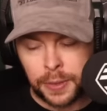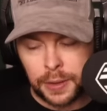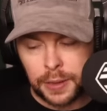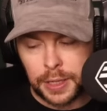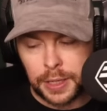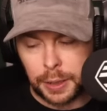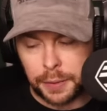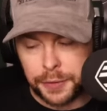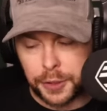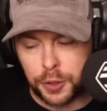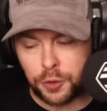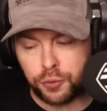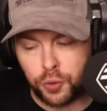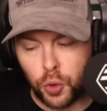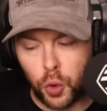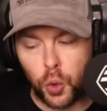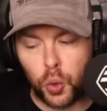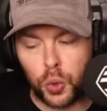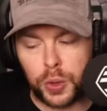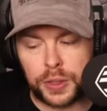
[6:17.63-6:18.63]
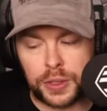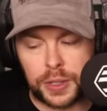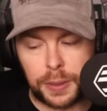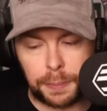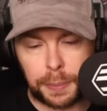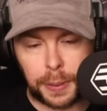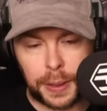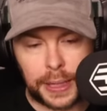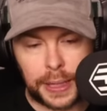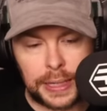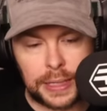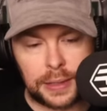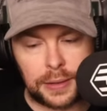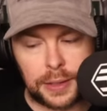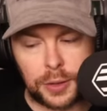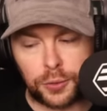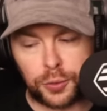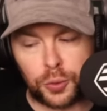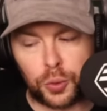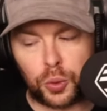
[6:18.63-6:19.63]
Now, if this rule is in place and
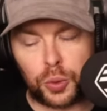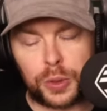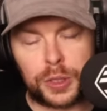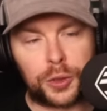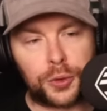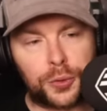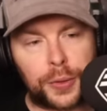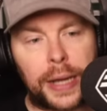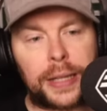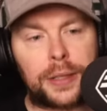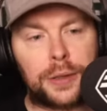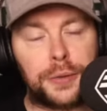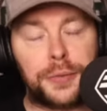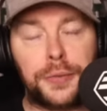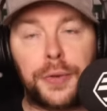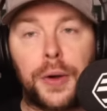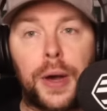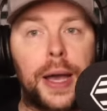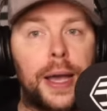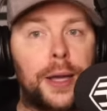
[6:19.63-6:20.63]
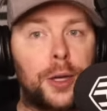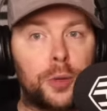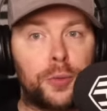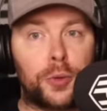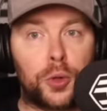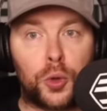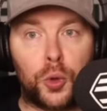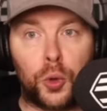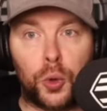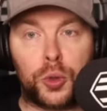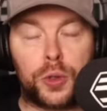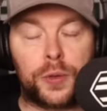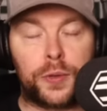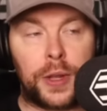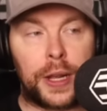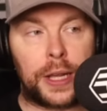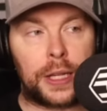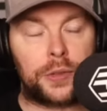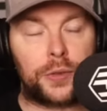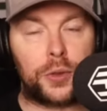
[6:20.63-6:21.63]
this rule is ratified over the course of the
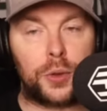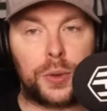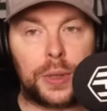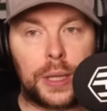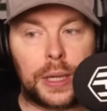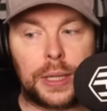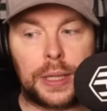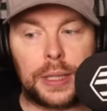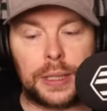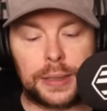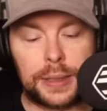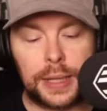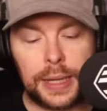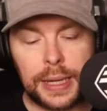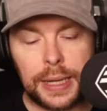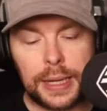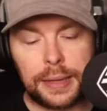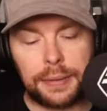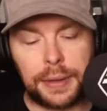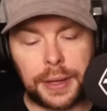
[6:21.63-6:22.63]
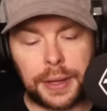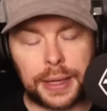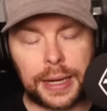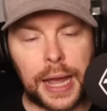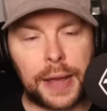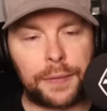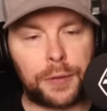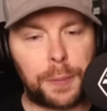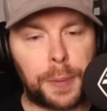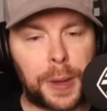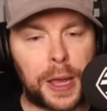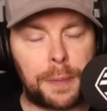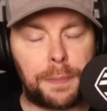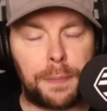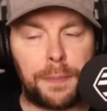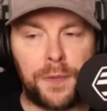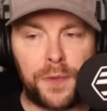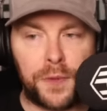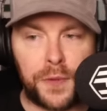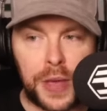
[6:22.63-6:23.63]
next few days, then they're going to have to pay a
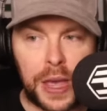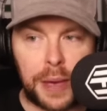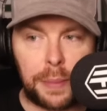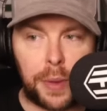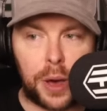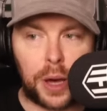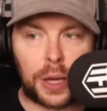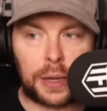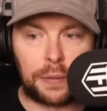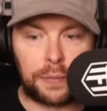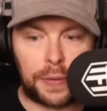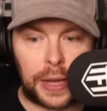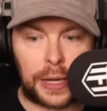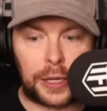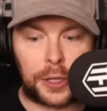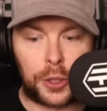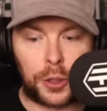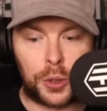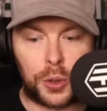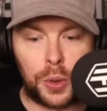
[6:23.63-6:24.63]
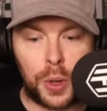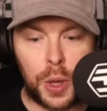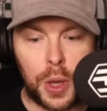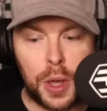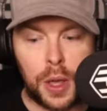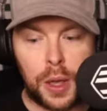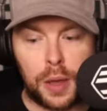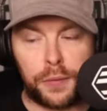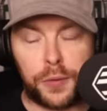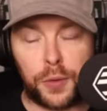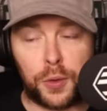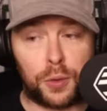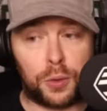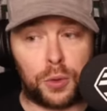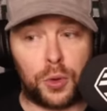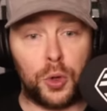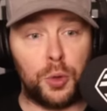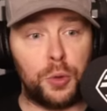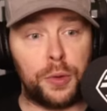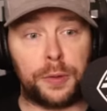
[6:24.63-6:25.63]
fair market value for
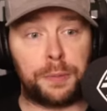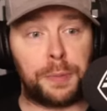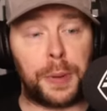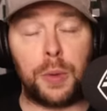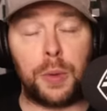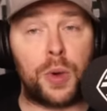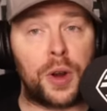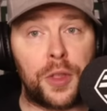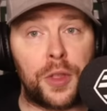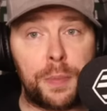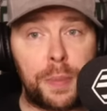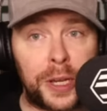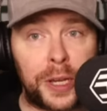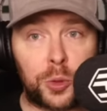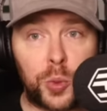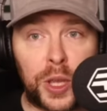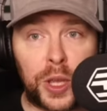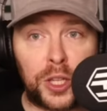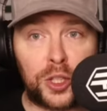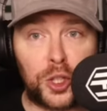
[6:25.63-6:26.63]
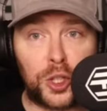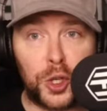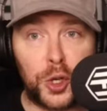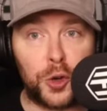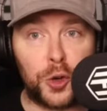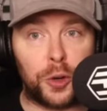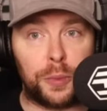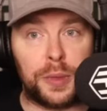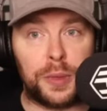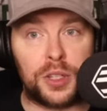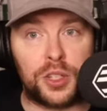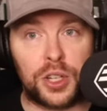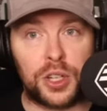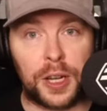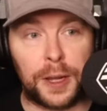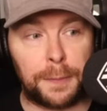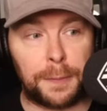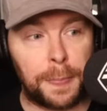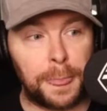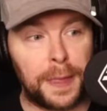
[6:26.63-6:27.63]
who have been one of the best wingers in Europe this
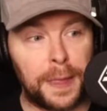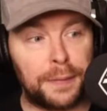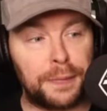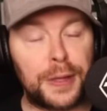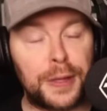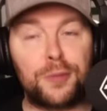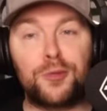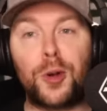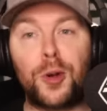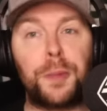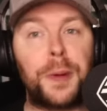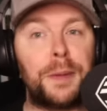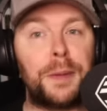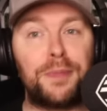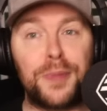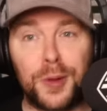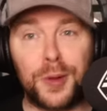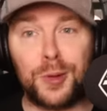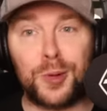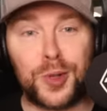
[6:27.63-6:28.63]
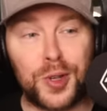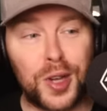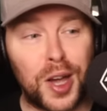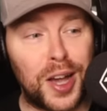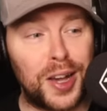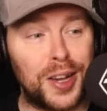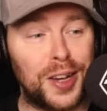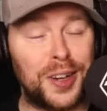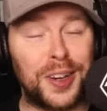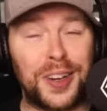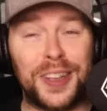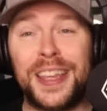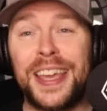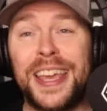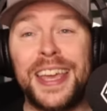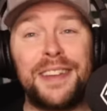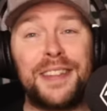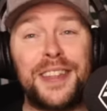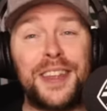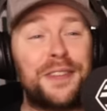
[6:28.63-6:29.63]
year. They're dropping, who's young, got,
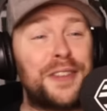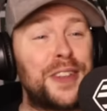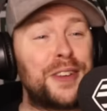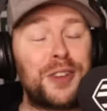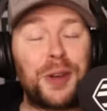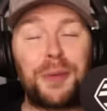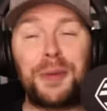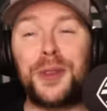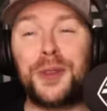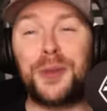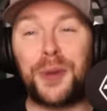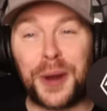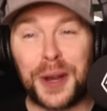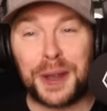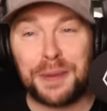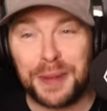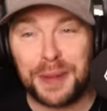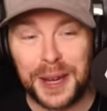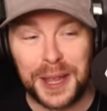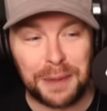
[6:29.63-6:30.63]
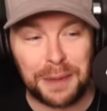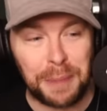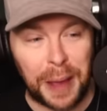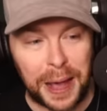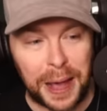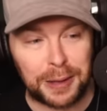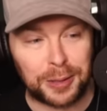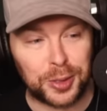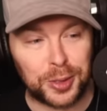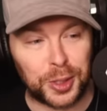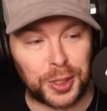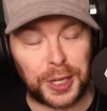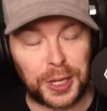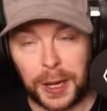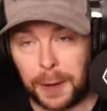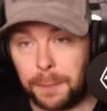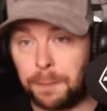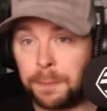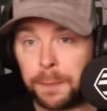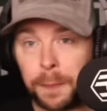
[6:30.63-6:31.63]
they're dropping twenty million pounds on
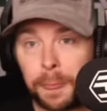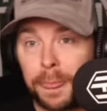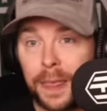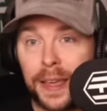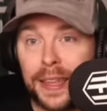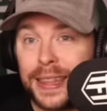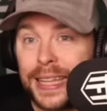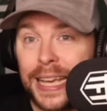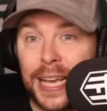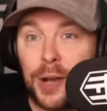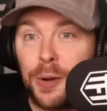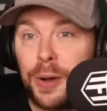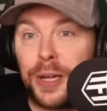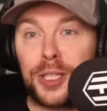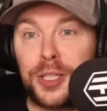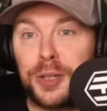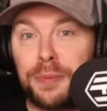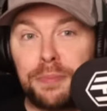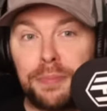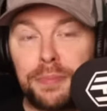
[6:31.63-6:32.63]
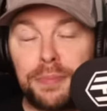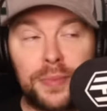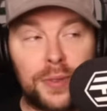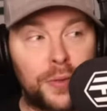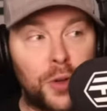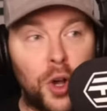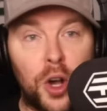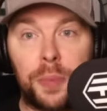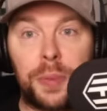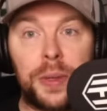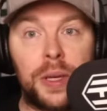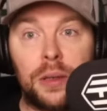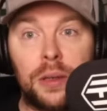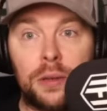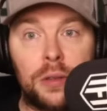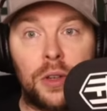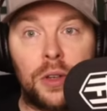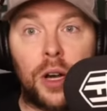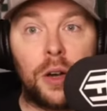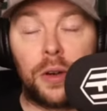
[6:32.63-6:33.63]
him. Then questions have got to be,
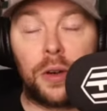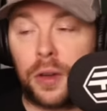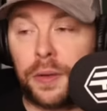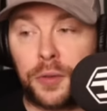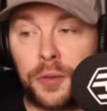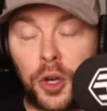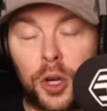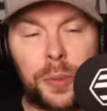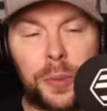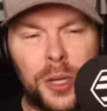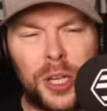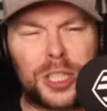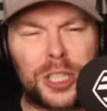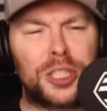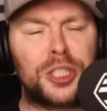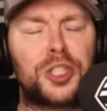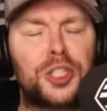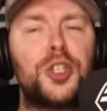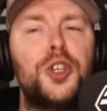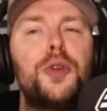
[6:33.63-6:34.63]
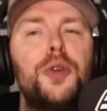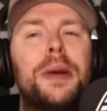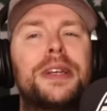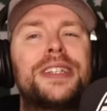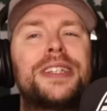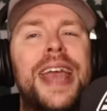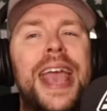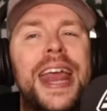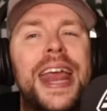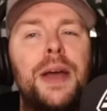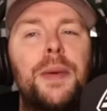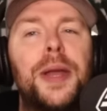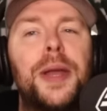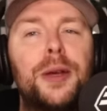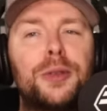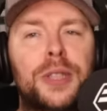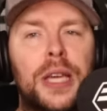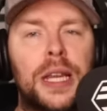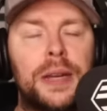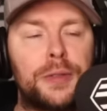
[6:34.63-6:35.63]
got, got to be asked. Because can you imagine anyone
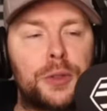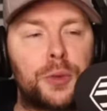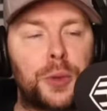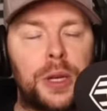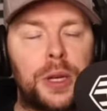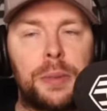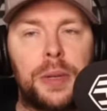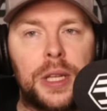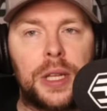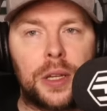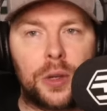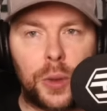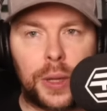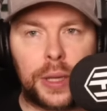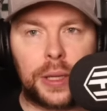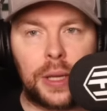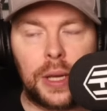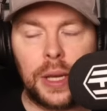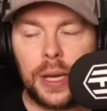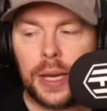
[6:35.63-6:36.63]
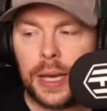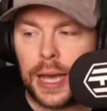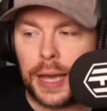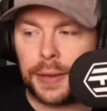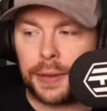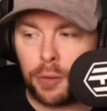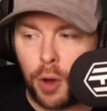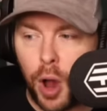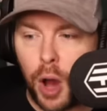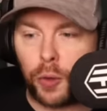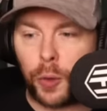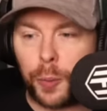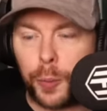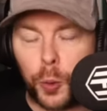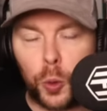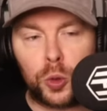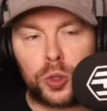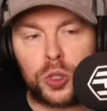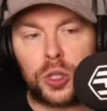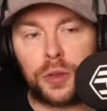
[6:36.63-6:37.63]
else getting it for twenty million quid? And there are
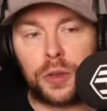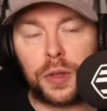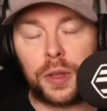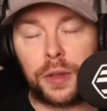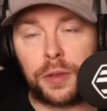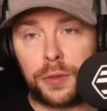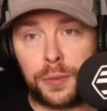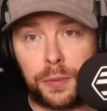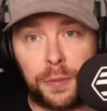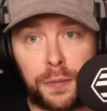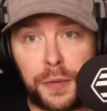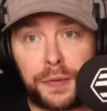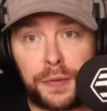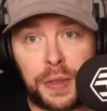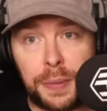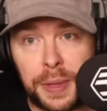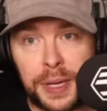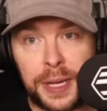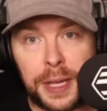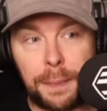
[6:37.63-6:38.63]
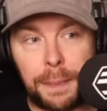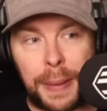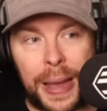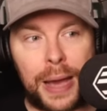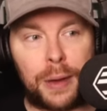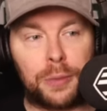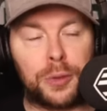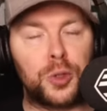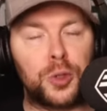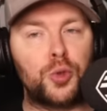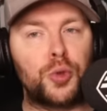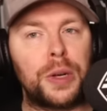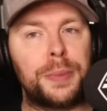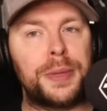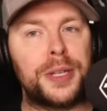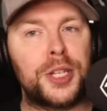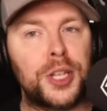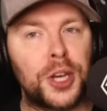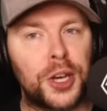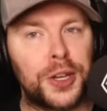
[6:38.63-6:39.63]
reports that fifty million pounds has already
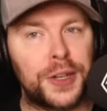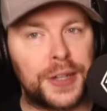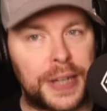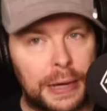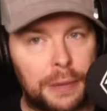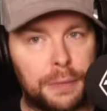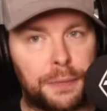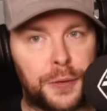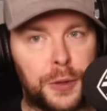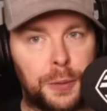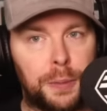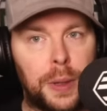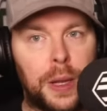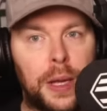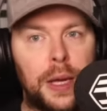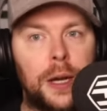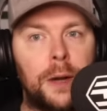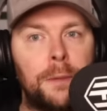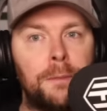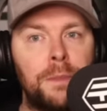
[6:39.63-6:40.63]
been turned down for the player.